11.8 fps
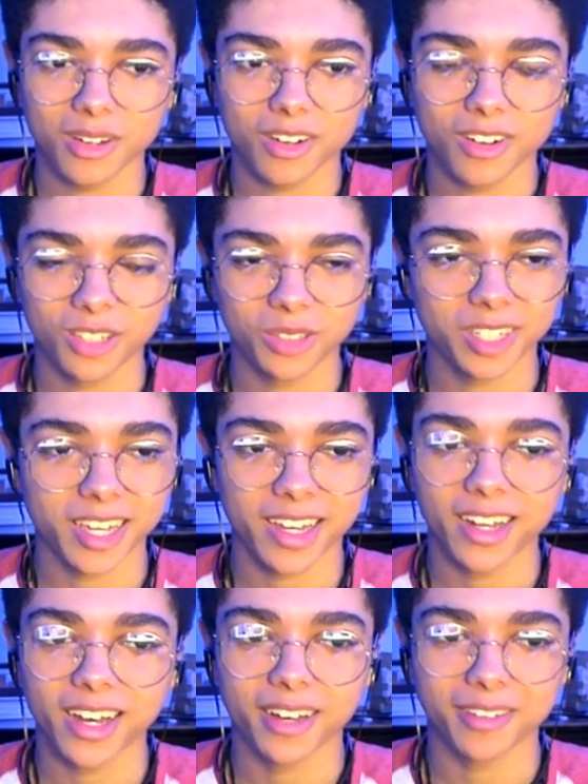Or you can't
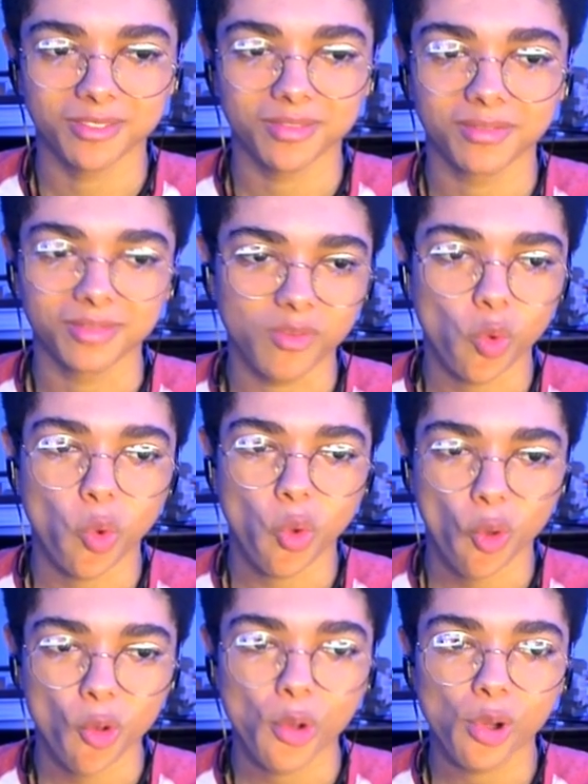have.
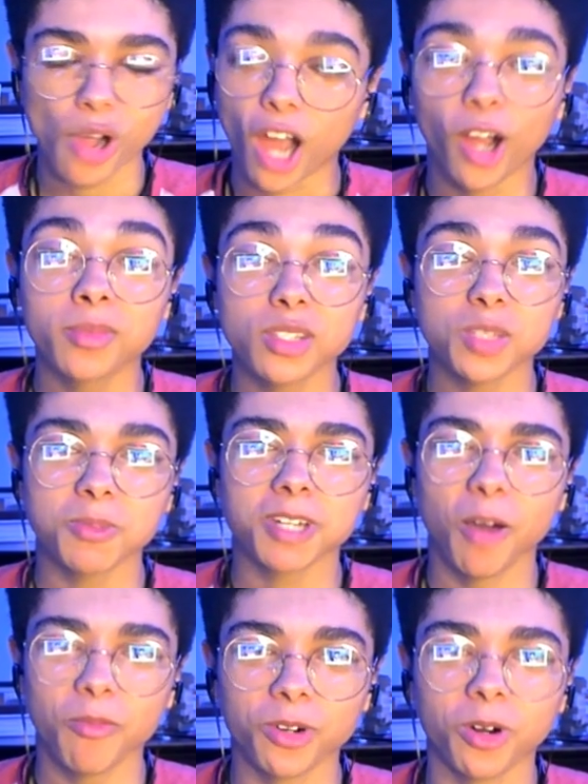I hope this has been
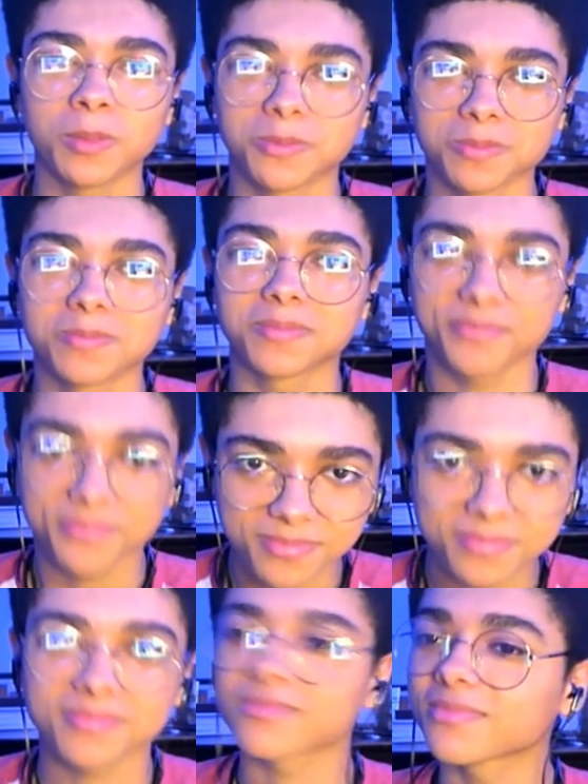helpful.
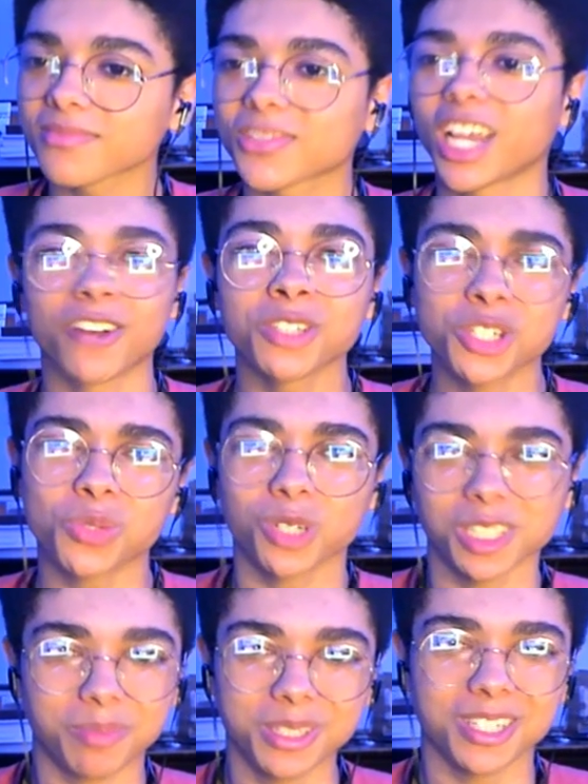I really just wanted to
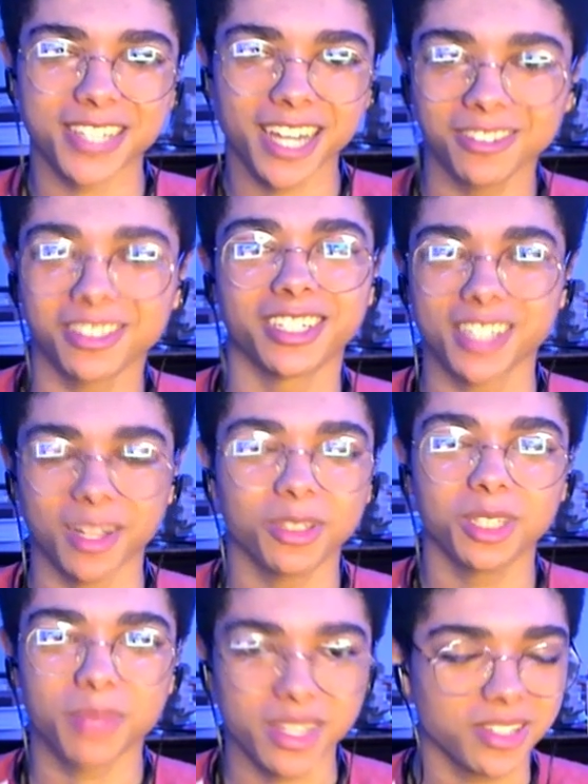put this out there because I'm really
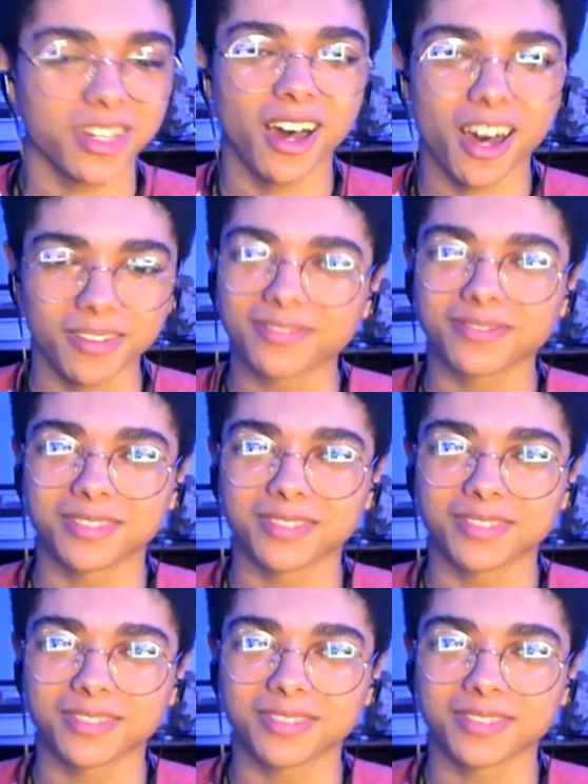pissed off.